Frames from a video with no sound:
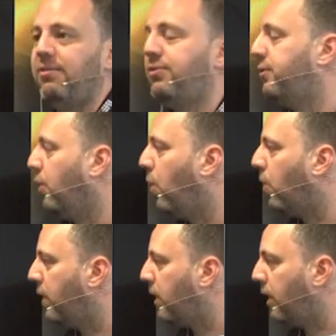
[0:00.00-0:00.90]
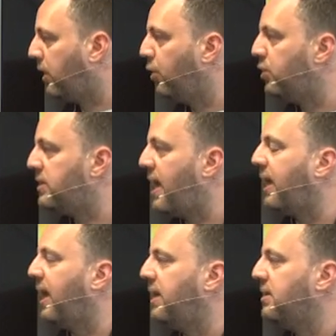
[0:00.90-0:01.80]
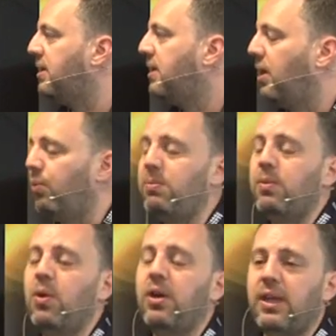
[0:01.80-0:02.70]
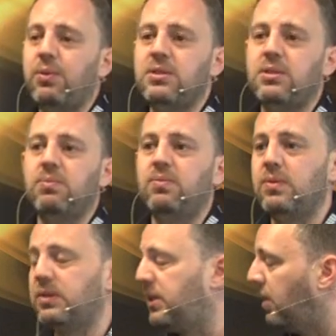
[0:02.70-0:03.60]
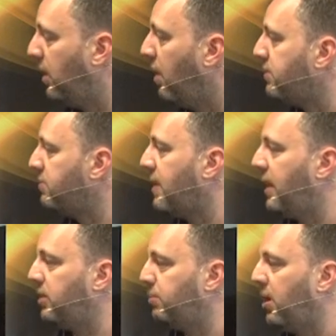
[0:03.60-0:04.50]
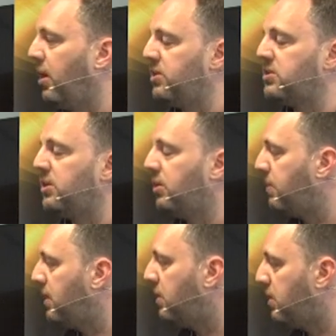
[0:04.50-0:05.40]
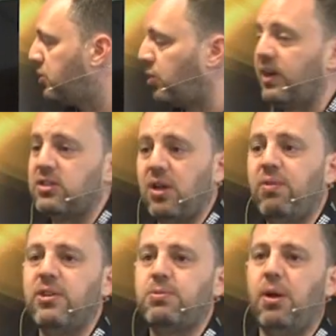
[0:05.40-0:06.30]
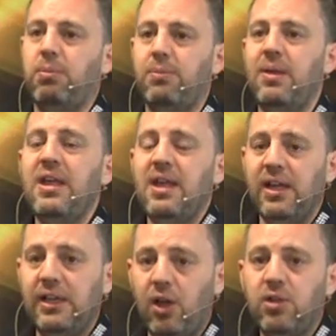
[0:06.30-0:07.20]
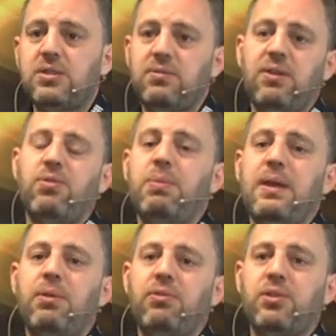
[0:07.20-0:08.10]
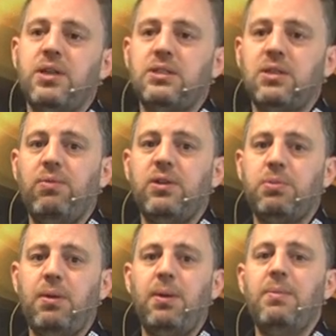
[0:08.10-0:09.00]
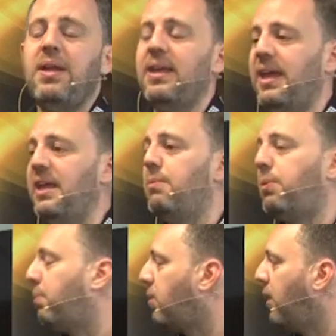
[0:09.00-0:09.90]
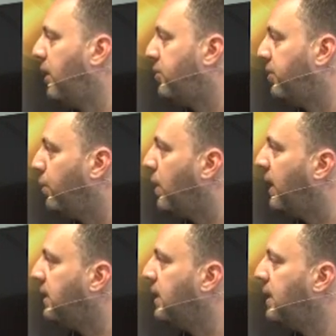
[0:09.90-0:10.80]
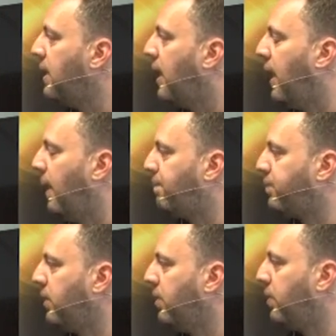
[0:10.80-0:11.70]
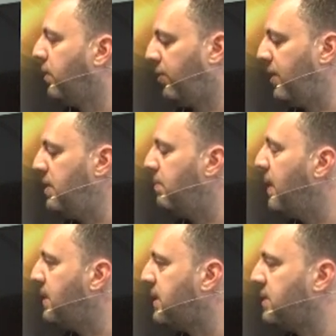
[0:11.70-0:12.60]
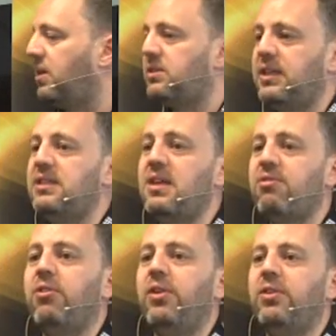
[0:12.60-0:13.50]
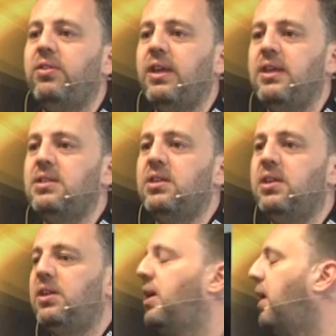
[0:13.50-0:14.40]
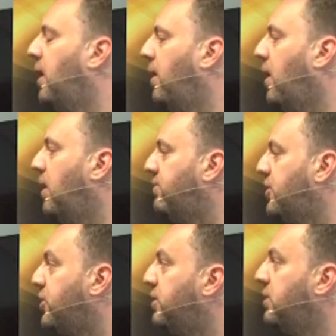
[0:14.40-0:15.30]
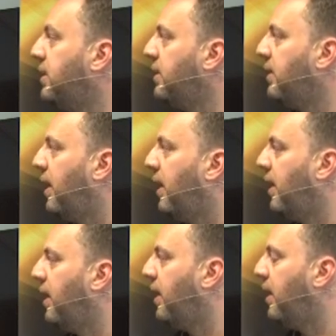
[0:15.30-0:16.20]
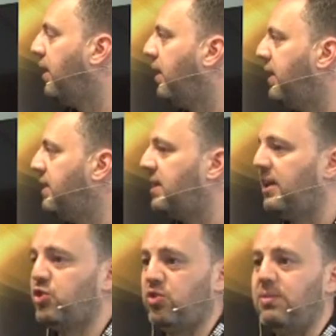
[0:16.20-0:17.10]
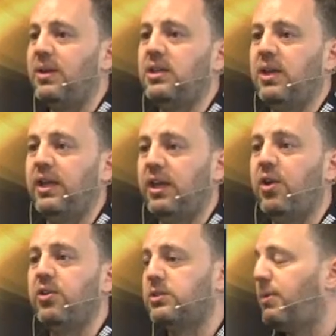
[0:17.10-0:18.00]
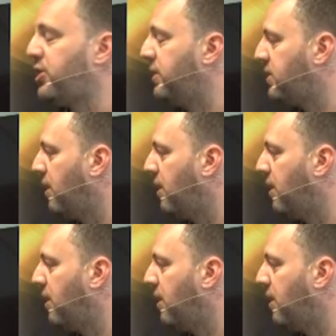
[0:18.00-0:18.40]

for a good decade. And we've been working with some loved and valued partners that have been trying to solve this problem, and lots of different people have tried to solve this problem in a proprietary way. The thing that makes SRT different is that Haivision, an internet streaming and encoder specialist